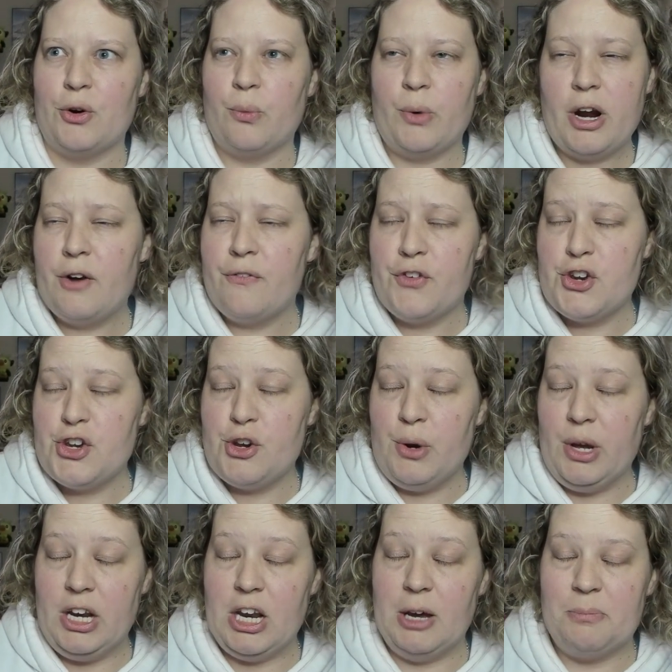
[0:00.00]
wherever you
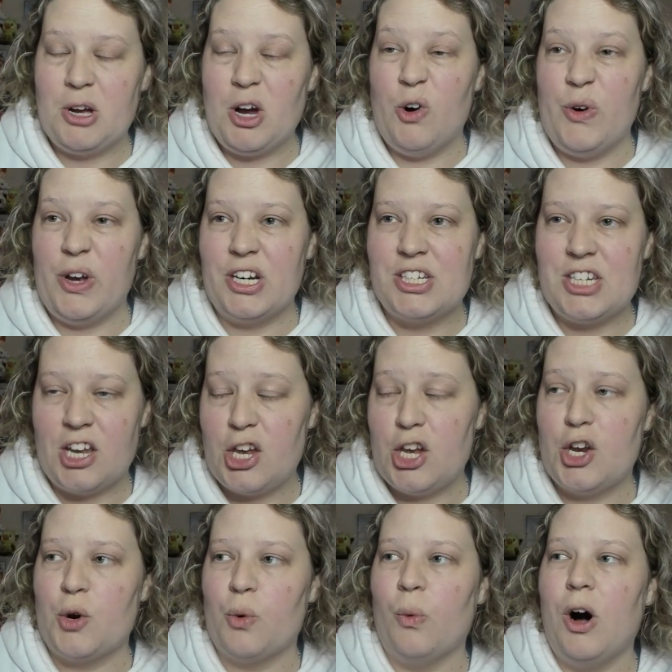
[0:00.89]
end up going to get
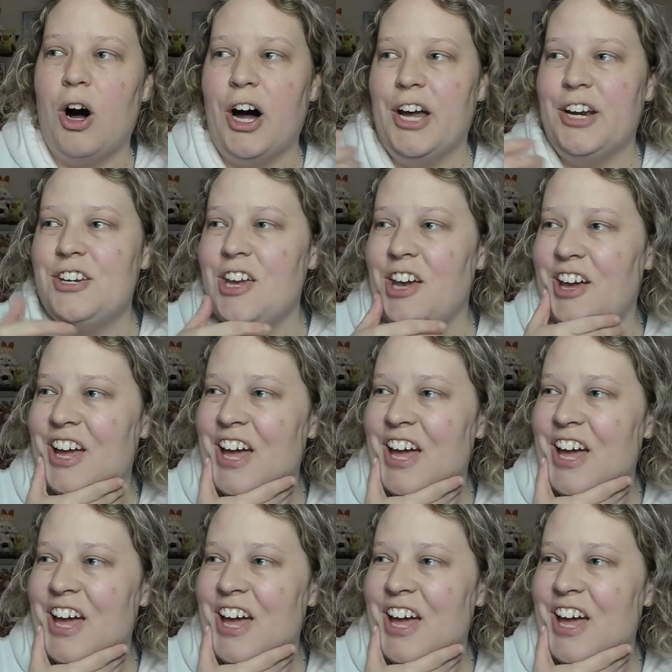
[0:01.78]
your wand,